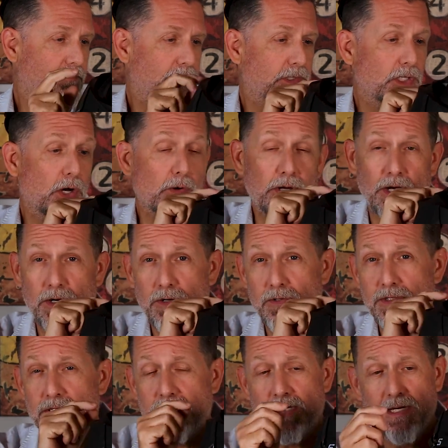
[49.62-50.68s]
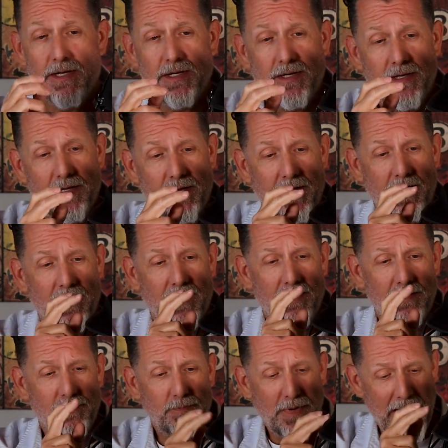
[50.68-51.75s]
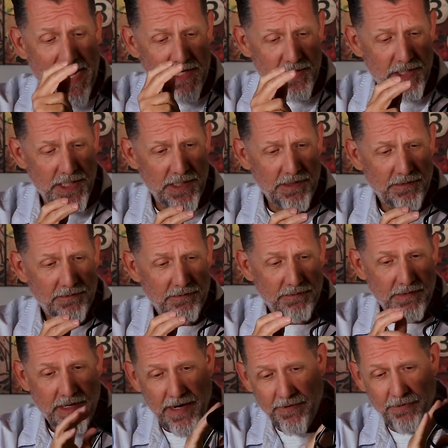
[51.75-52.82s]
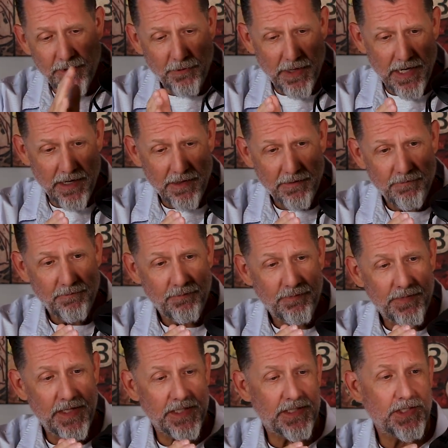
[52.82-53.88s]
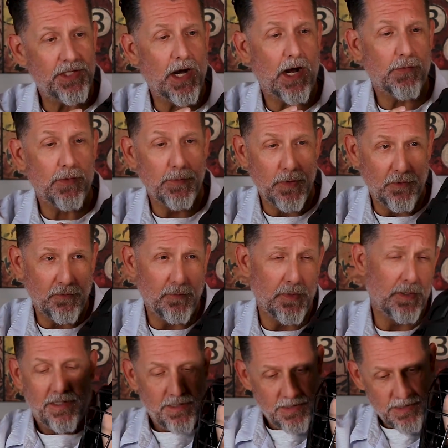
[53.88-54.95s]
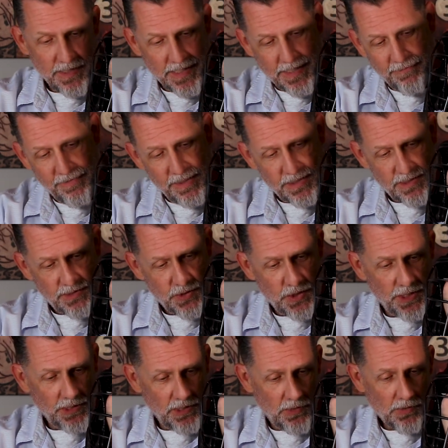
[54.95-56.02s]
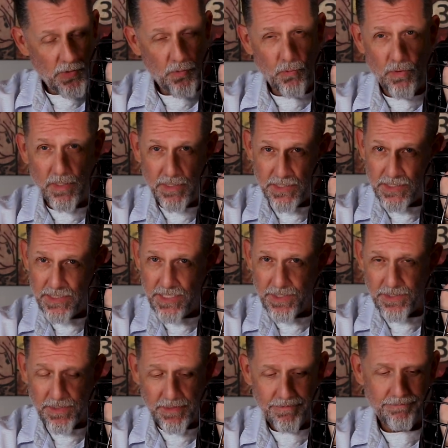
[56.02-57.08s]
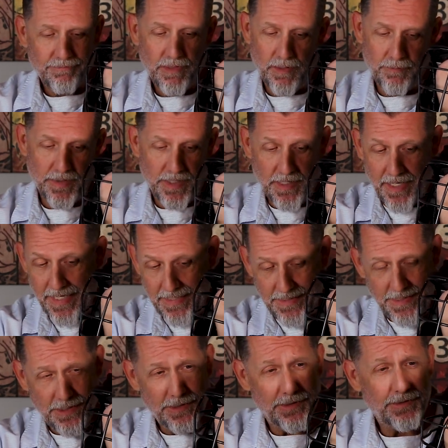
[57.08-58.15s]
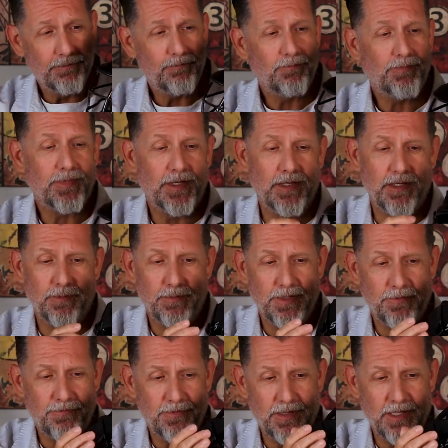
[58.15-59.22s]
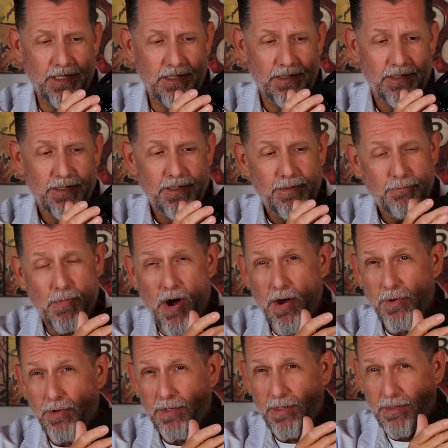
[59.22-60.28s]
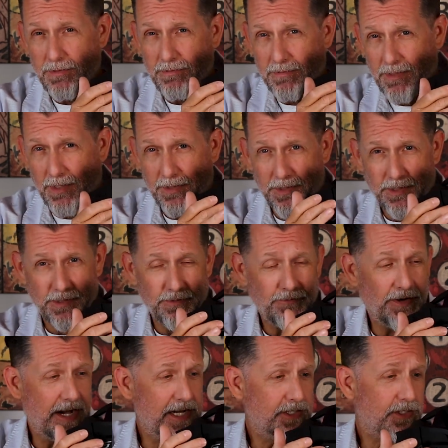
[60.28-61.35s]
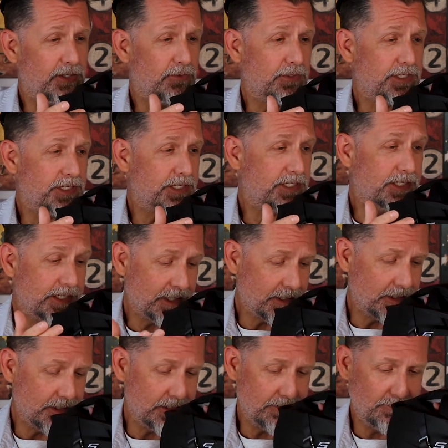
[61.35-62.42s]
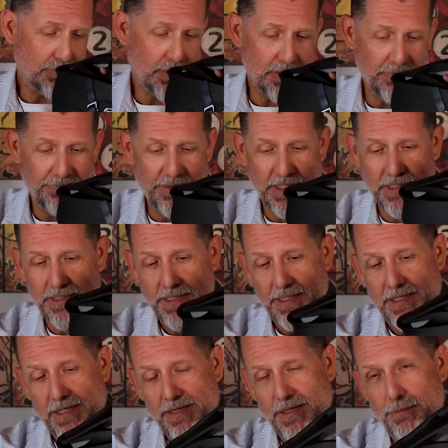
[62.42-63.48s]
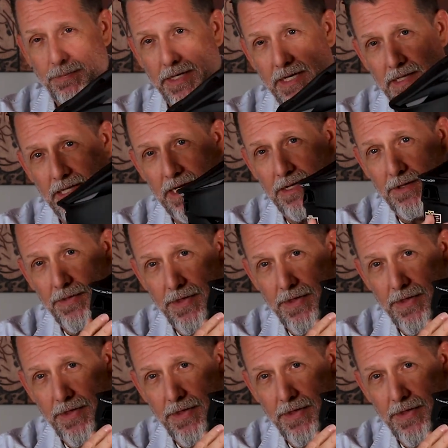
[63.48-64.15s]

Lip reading: logos and badging everywhere that's not removable. It's like if this chin logo were a sticker, that'd be ideal. If the model on the visor was a sticker, perfect. The PLL,